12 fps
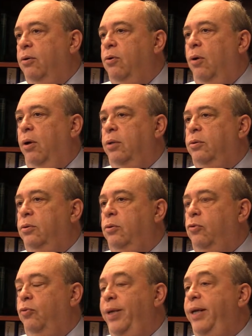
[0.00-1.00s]
called
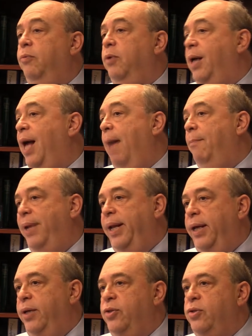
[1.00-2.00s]
Cre
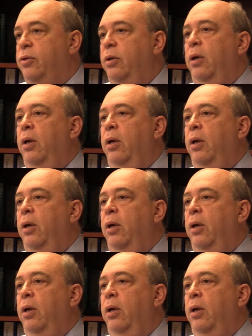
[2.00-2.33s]
recombinase